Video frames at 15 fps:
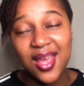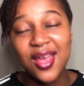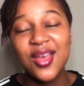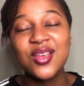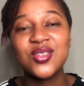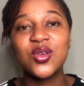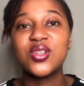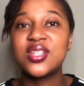
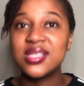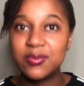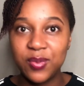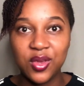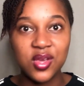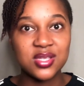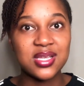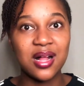So just be
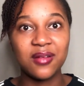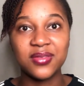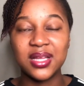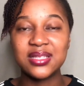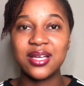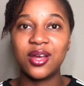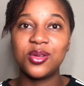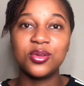yourself.
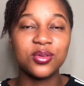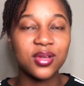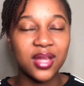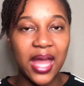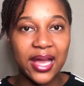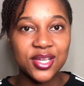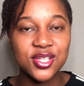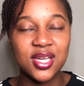That's how you'll
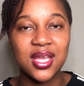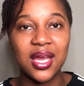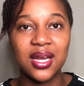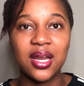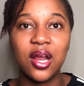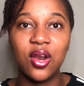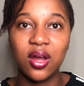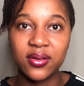actually get
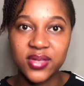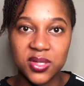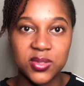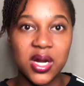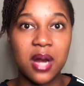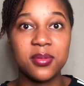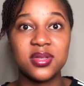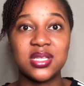a lot of
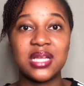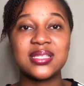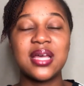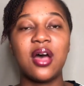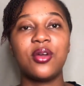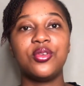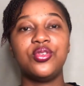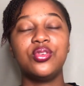subscribers. That's
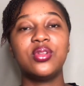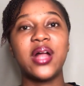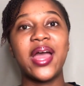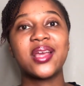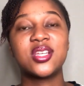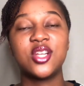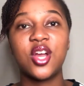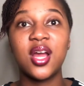how you'll
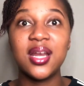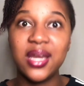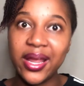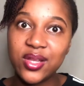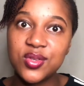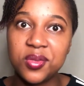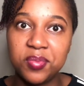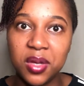actually
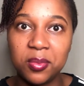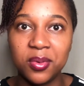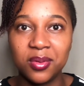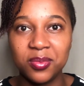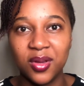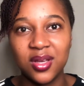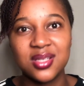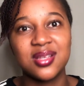connect with people,
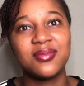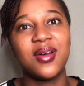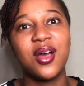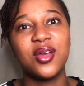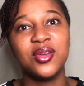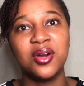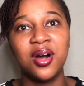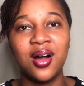because of how
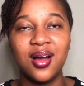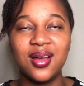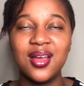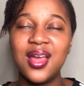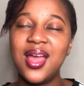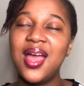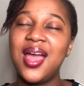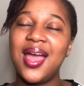you are.
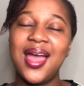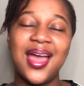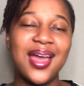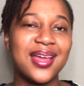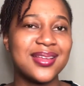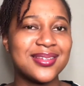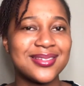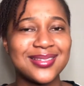
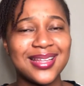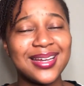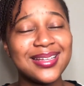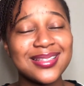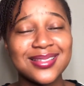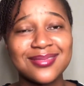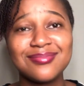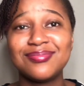And that
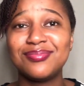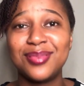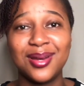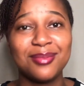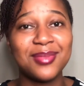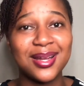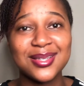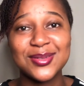is pretty
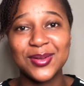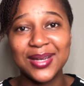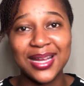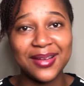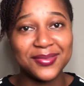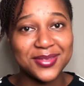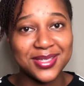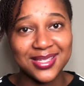much all I
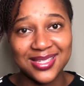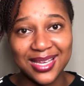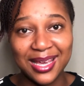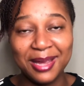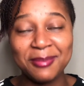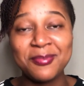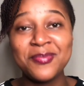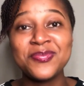have to
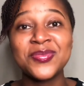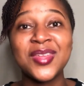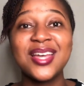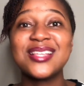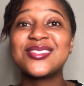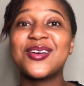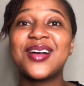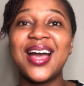say.
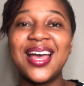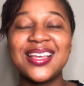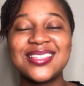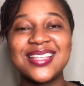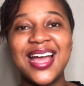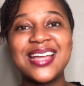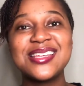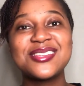So guys,
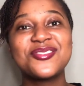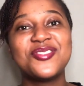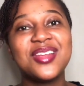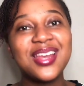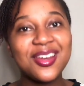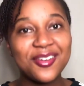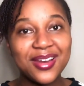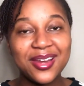I just
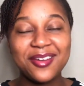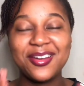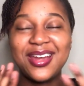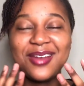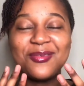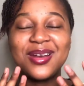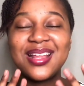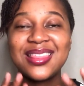really
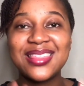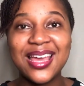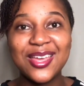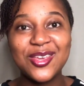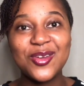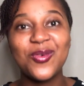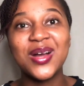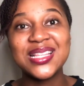want to
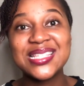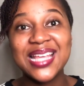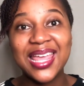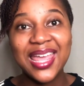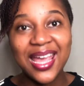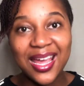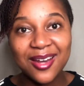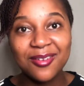thank you once
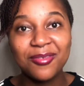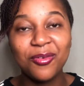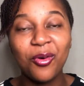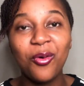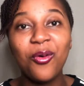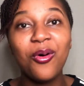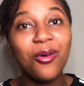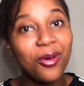again
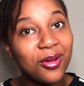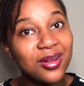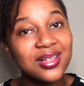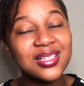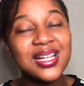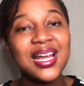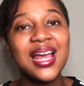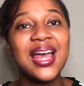for
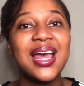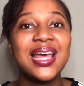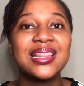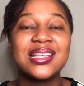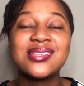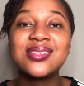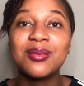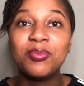all
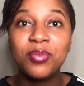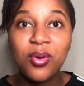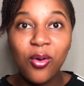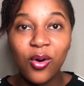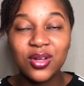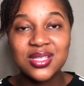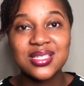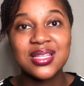the
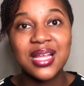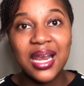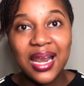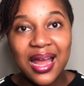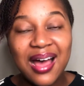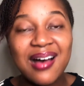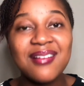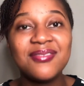support, the
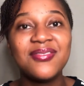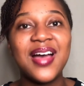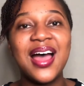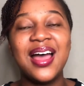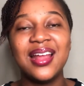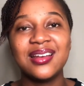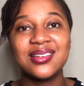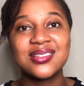love,
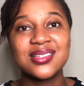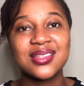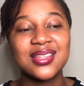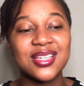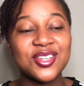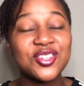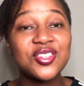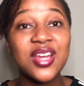and the
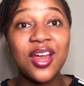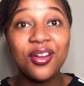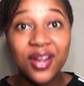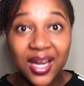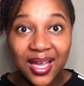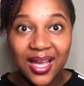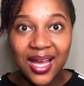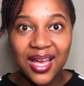
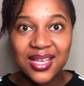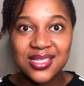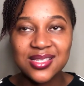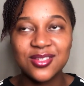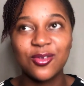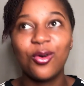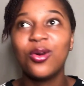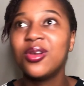sharing,
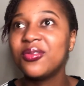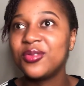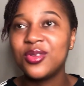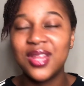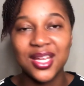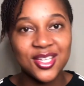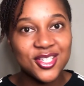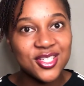guys. All of you
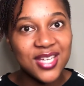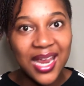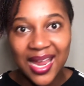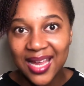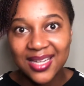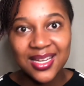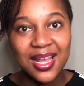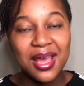that shared